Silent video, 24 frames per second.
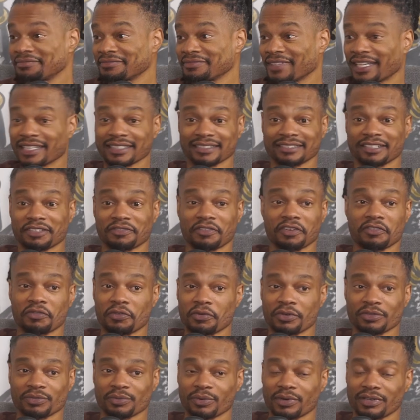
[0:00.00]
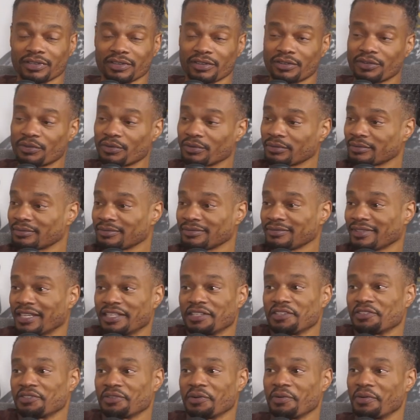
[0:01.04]
Like stuff I've always wanted to do. Like
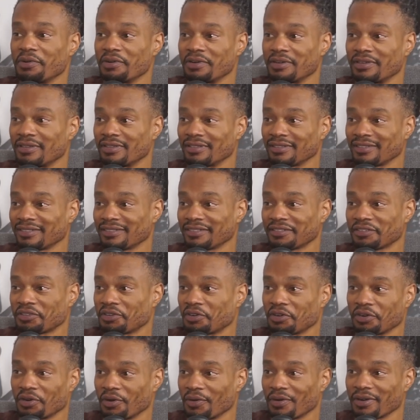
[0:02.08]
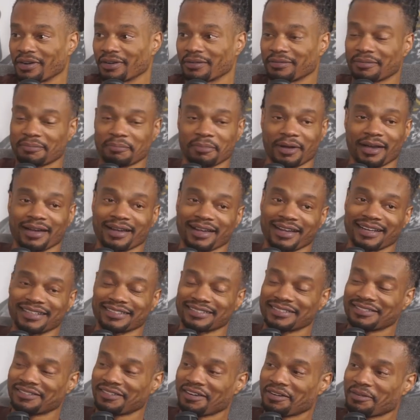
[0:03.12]
just go on a go on a podcast
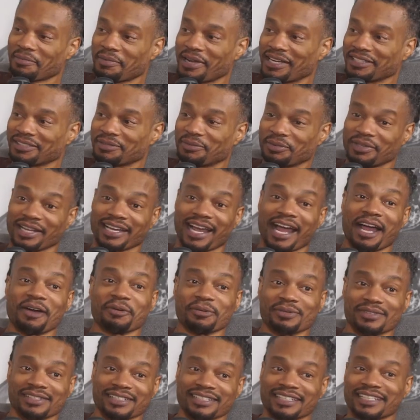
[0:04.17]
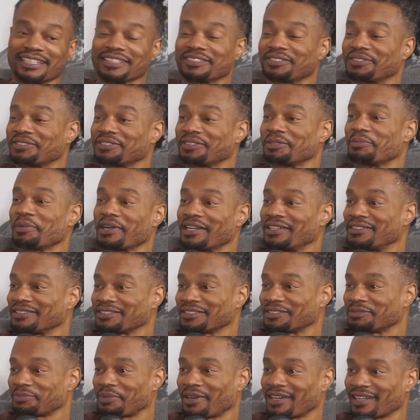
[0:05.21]
and talk basketball. Like I was a guest on somebody
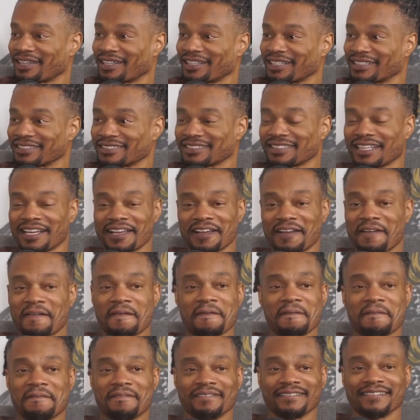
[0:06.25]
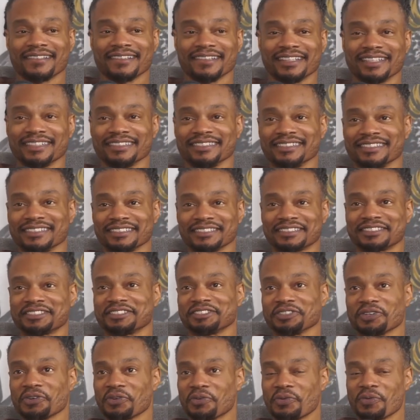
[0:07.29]
else's podcast. Is
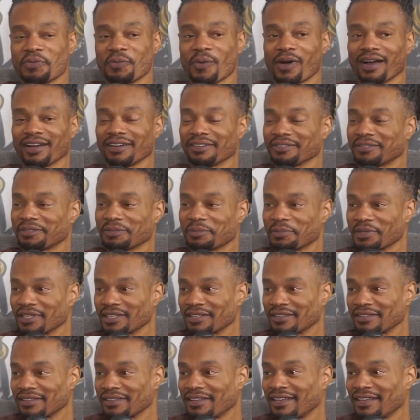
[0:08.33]
so wild to me.